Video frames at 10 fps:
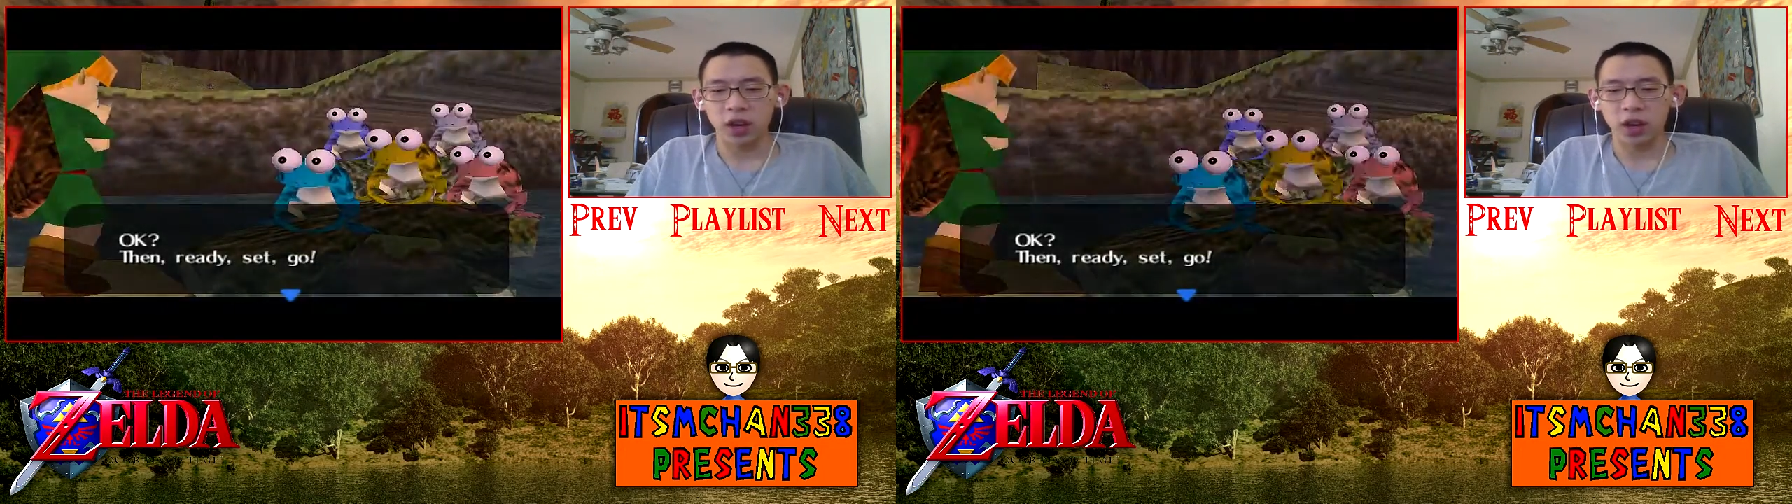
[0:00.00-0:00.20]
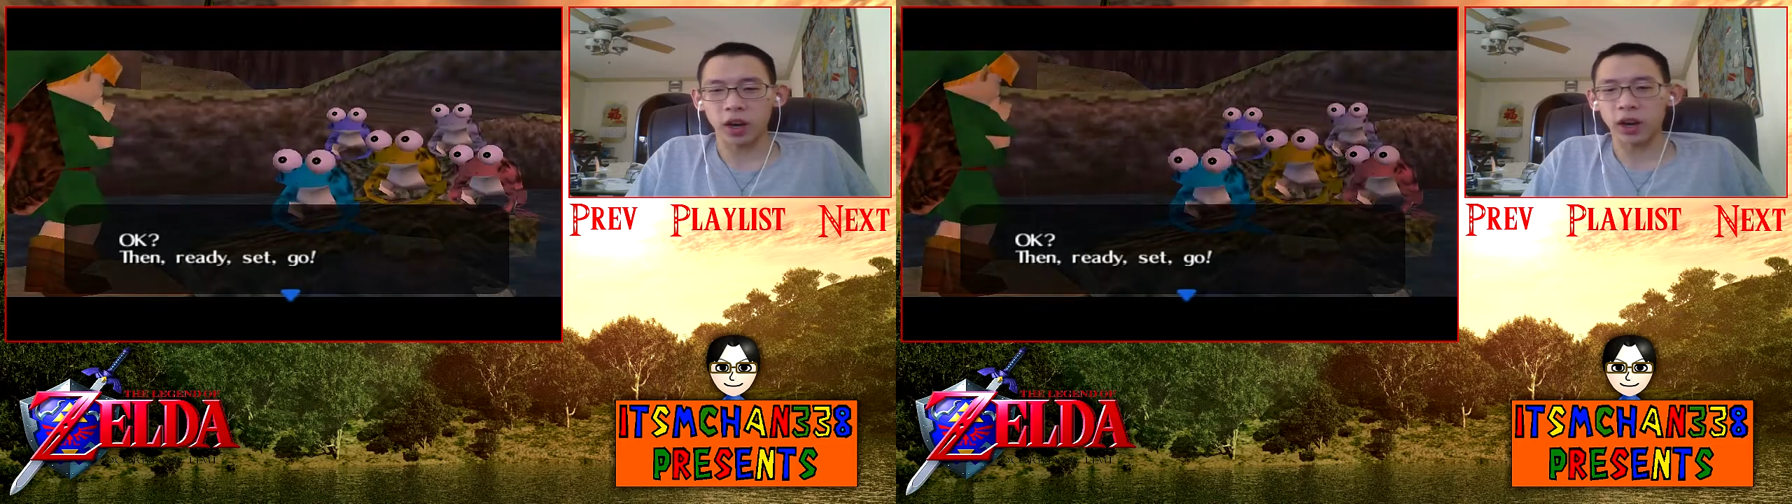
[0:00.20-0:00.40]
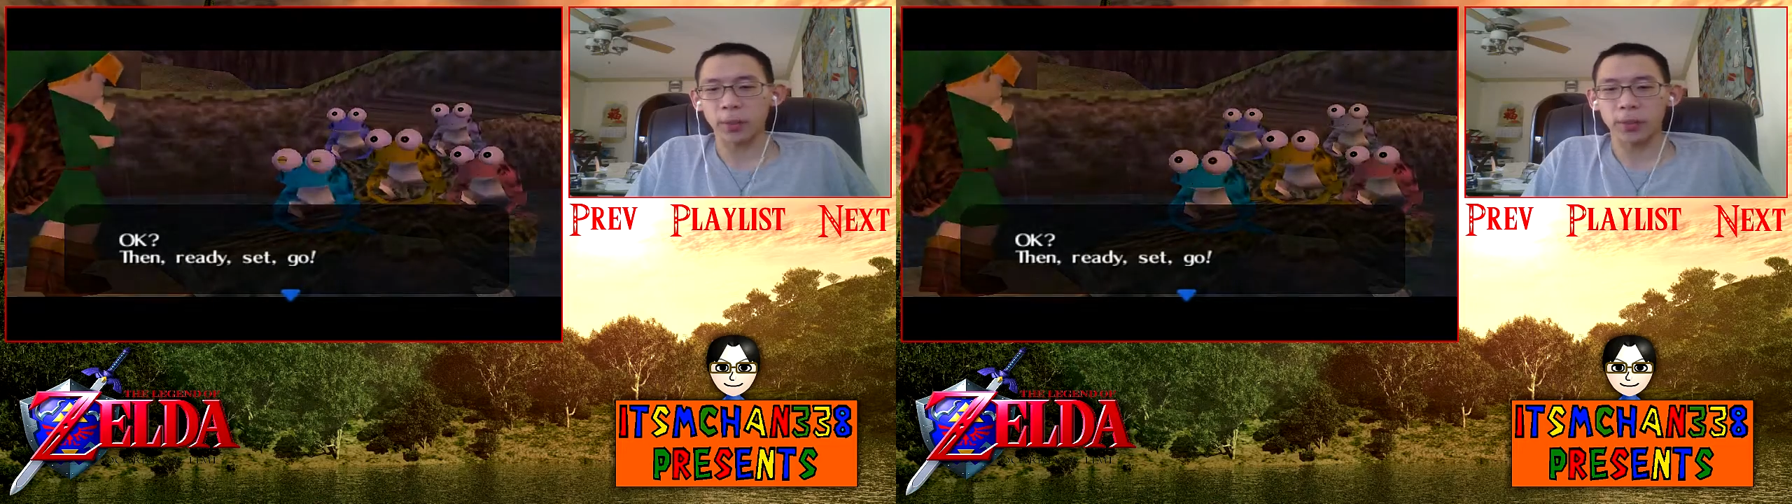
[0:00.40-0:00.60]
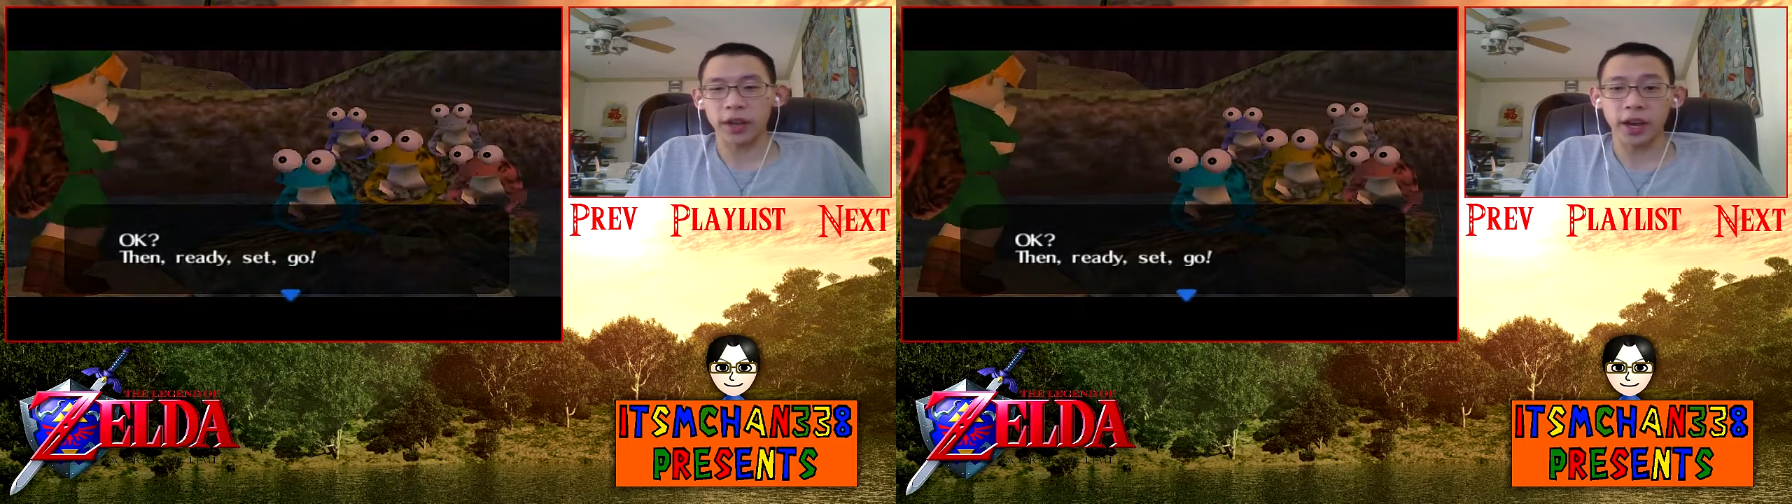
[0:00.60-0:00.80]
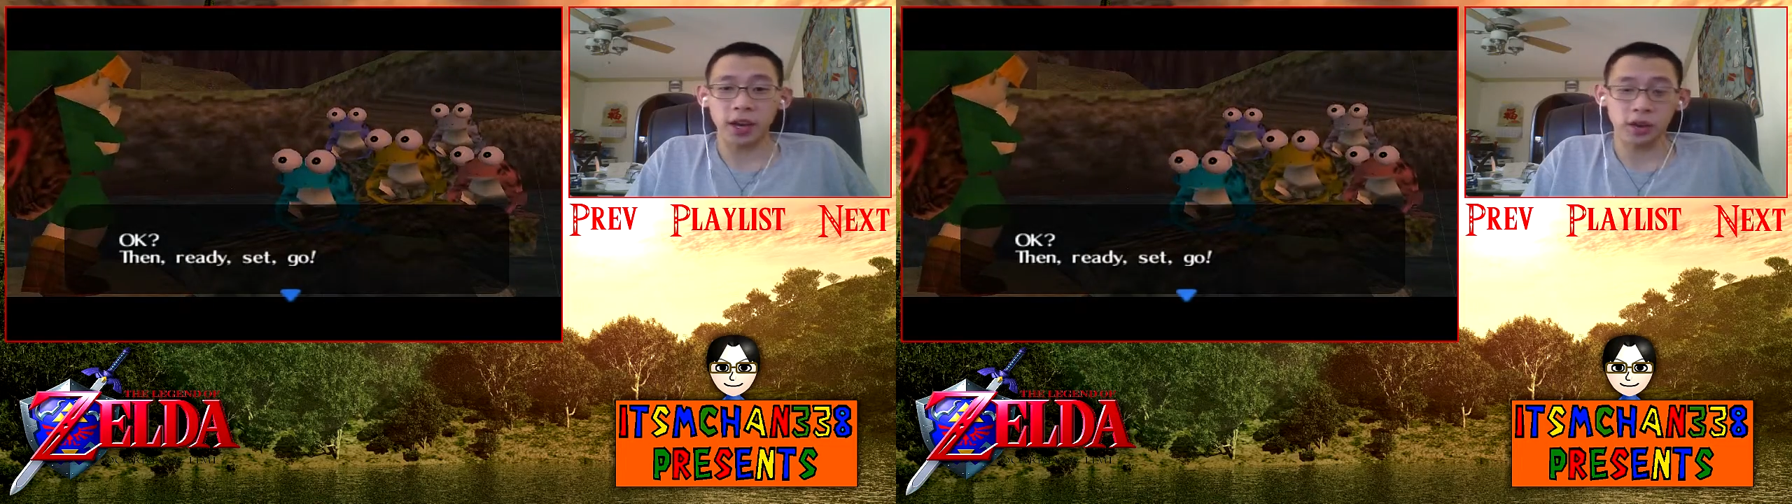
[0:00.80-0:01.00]

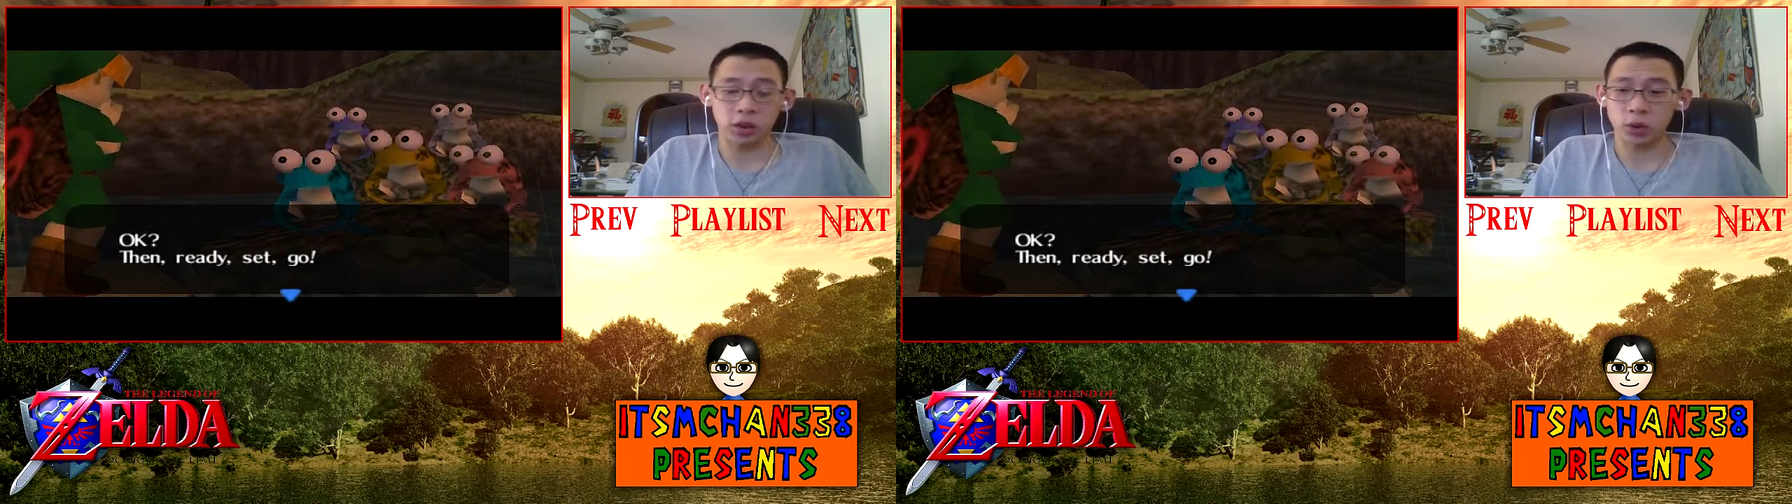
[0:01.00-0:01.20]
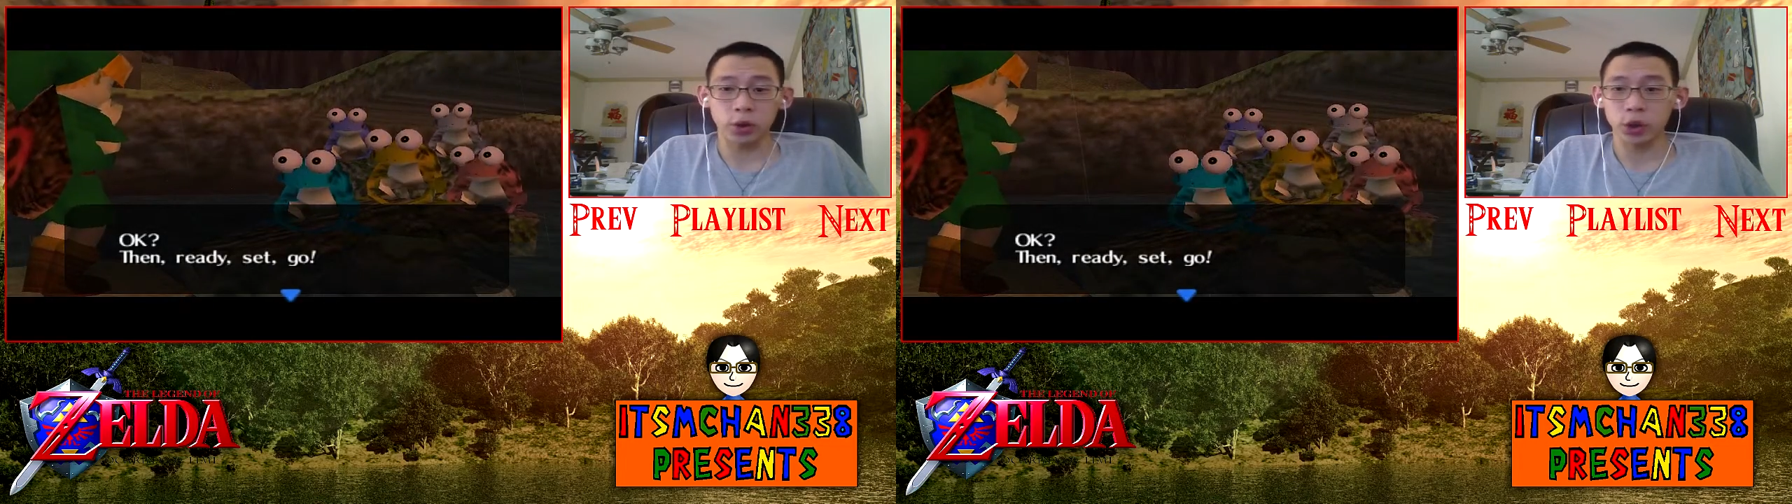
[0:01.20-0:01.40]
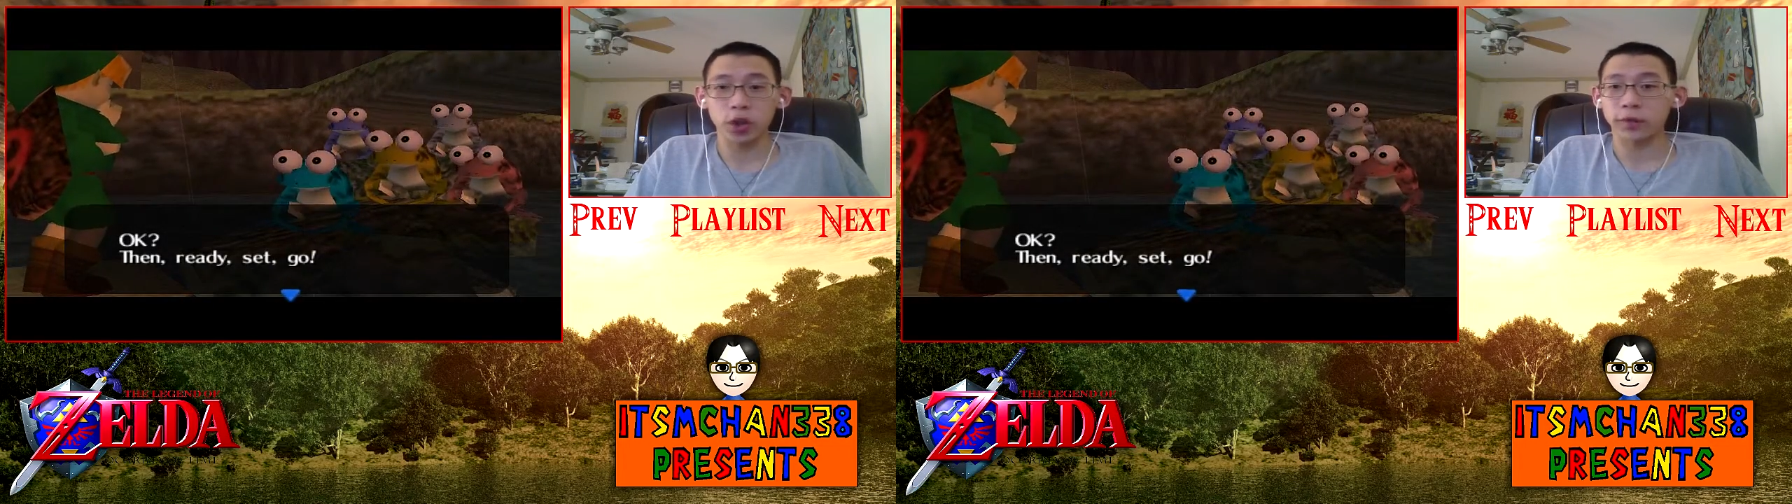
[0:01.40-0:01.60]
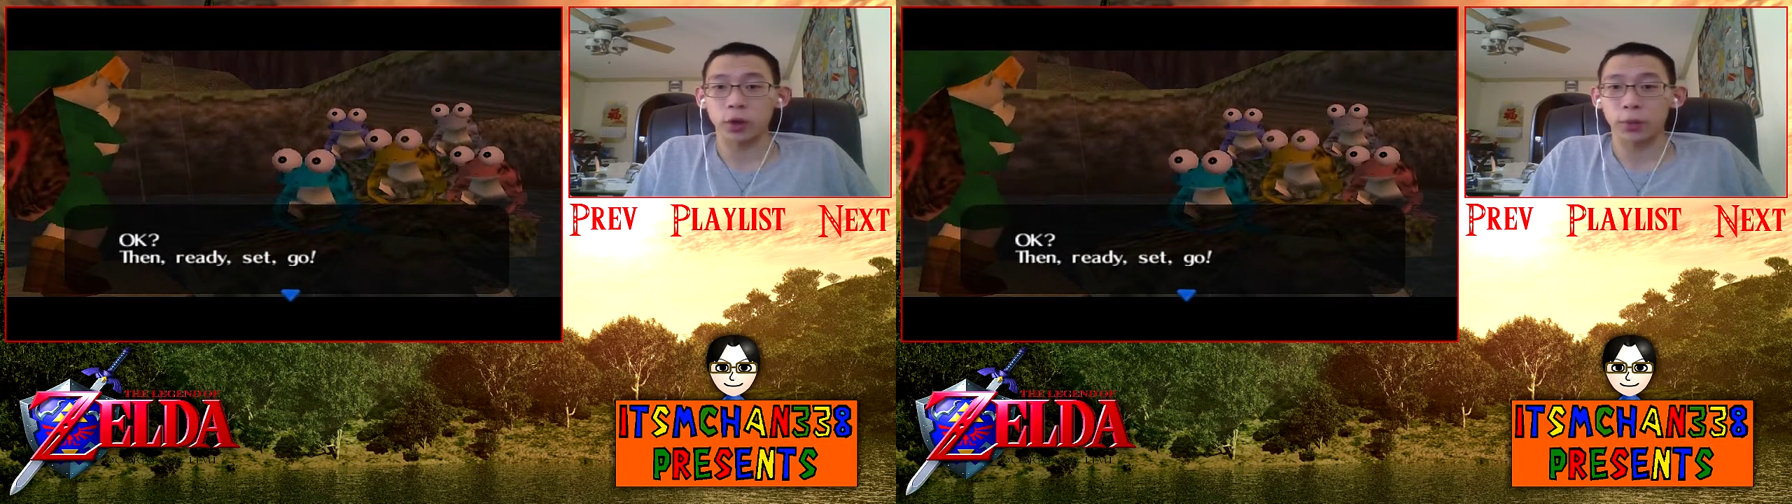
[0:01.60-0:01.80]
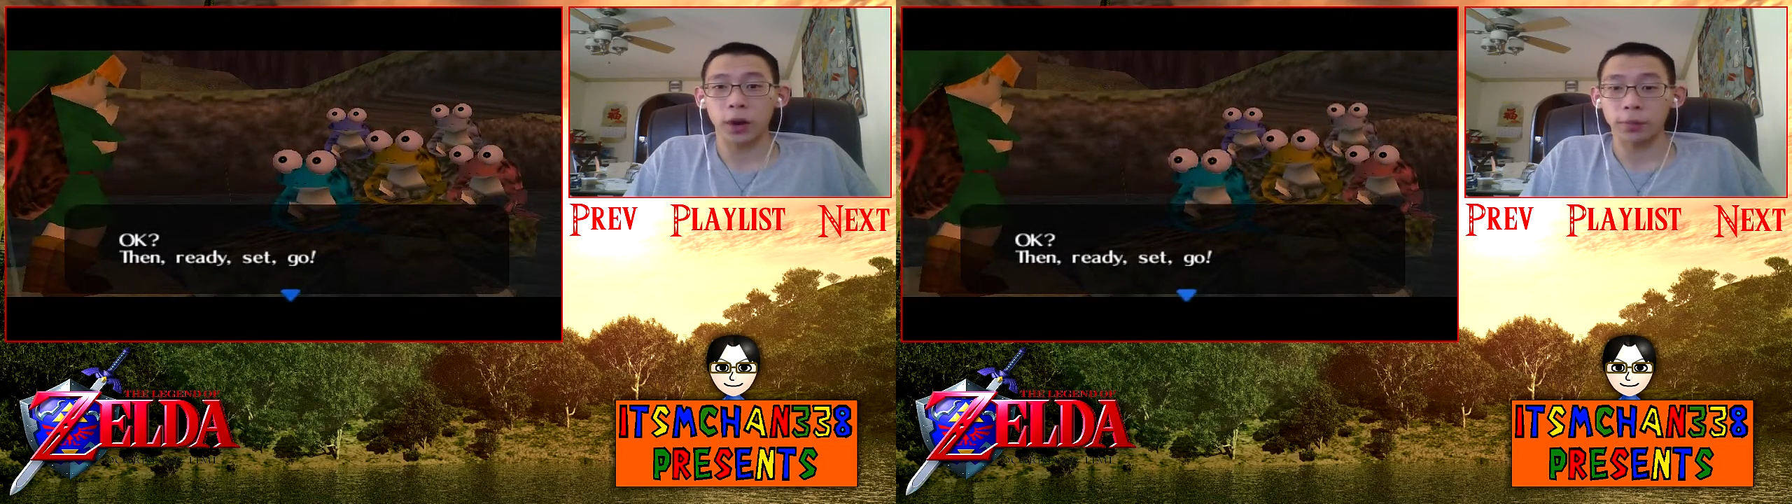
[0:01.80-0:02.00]
then you should have
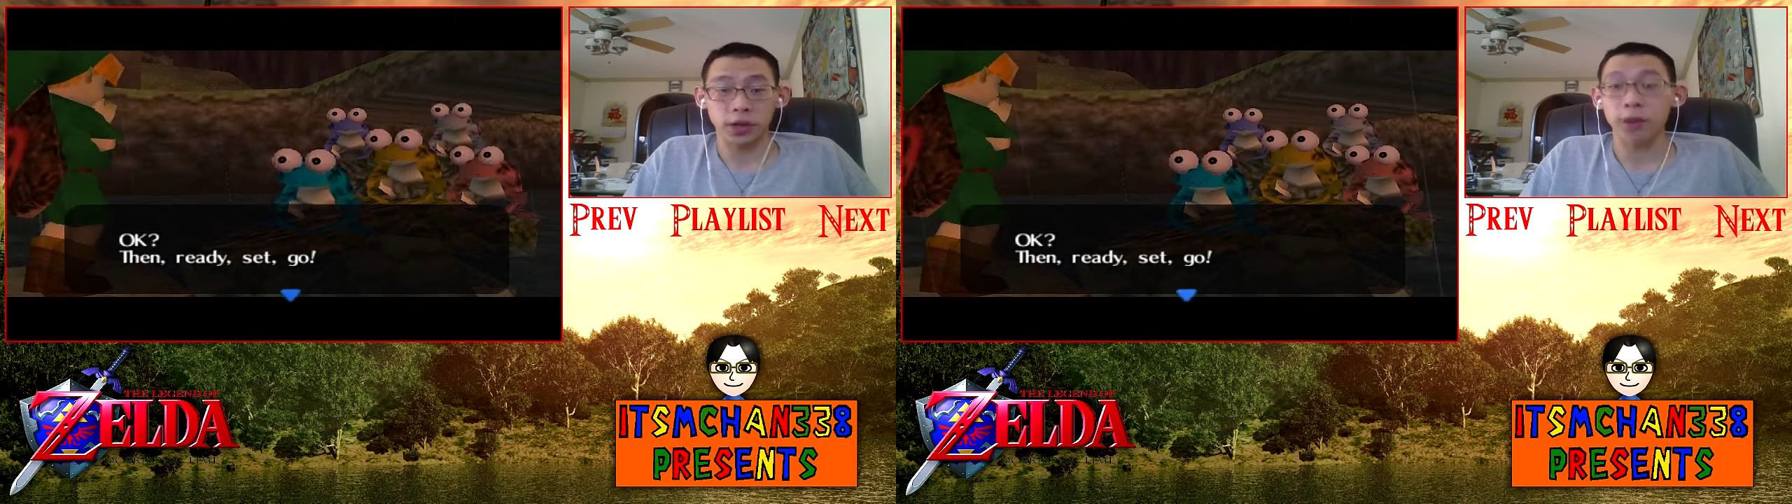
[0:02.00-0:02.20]
no problem.